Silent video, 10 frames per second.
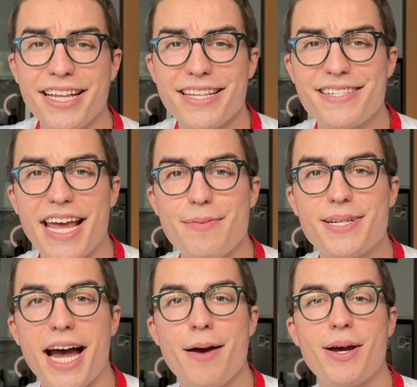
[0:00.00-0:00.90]
at the
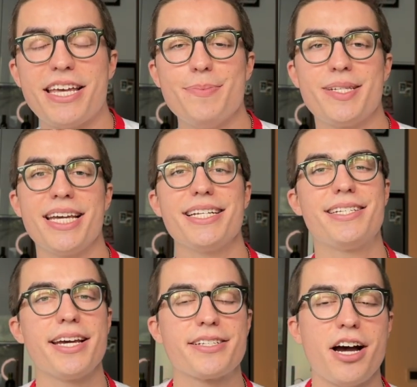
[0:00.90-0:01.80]
same time, I keep
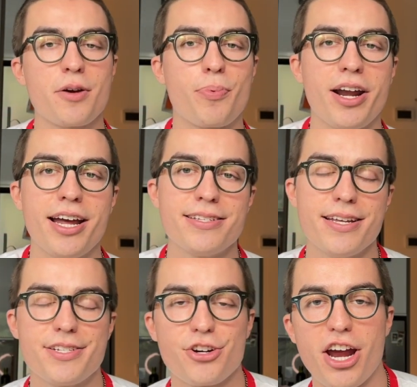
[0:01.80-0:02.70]
seeing TikTok
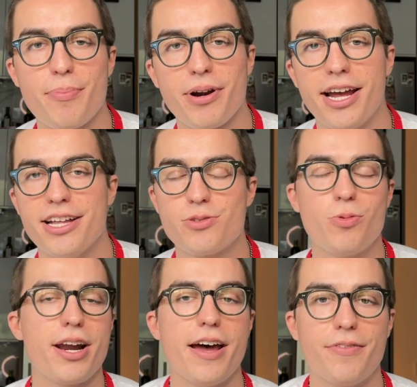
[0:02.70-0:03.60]
brands, Instagram
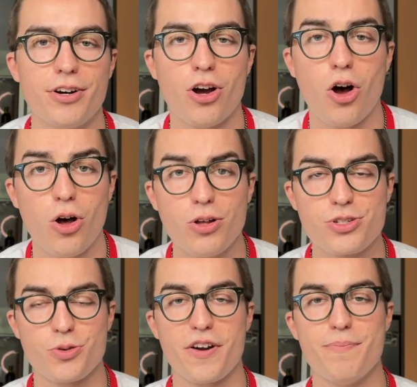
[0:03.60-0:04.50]
brands, whatever,
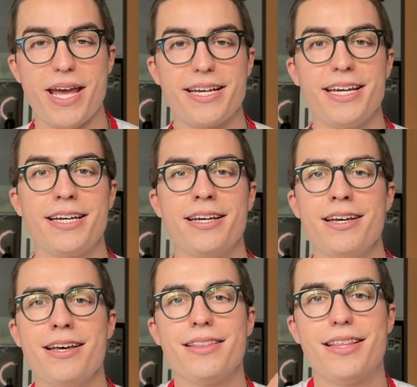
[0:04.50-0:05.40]
all sort of making
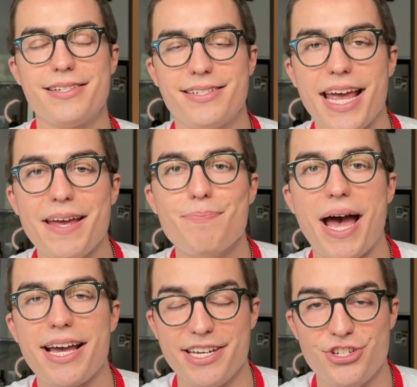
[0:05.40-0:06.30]
the same baggy